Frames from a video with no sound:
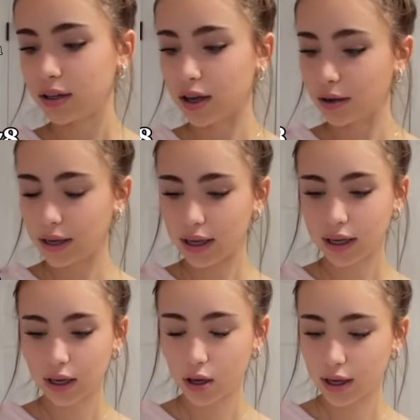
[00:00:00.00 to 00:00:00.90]
Day,
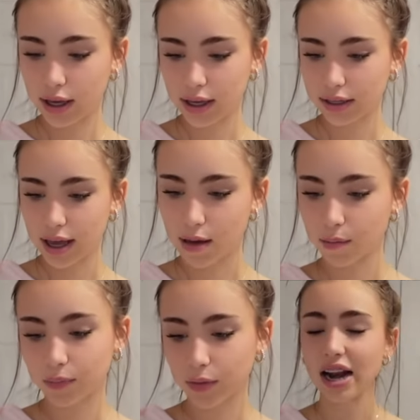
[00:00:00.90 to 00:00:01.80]
I do
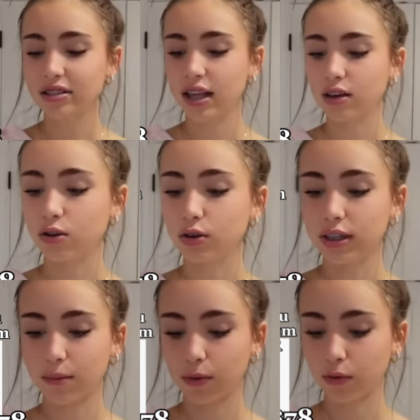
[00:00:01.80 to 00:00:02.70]
you say that? Your
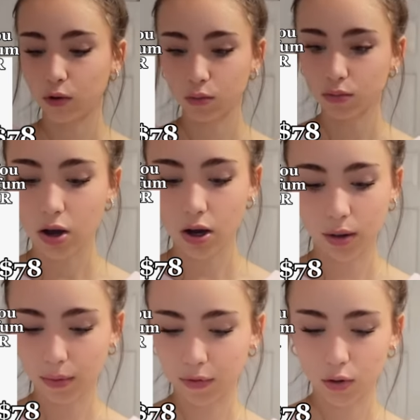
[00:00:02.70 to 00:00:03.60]
Day Perfume, All Day
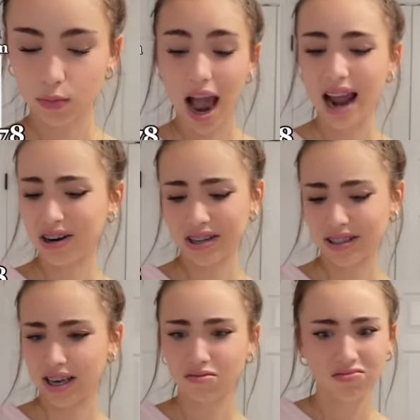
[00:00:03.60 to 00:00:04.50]
Perfume, I don't know how to
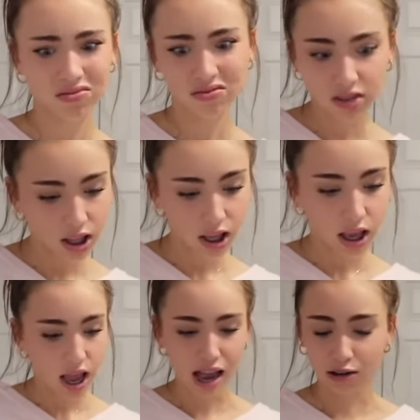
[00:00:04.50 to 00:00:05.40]
say it.
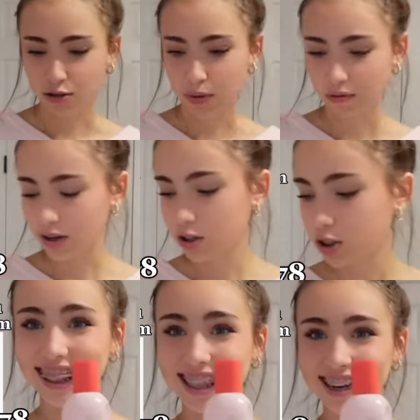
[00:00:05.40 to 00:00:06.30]
I don't speak
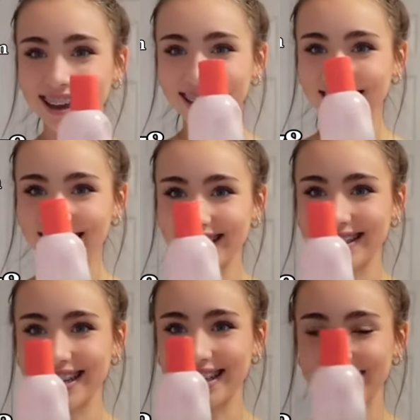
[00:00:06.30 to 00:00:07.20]
French. Look how cute this is.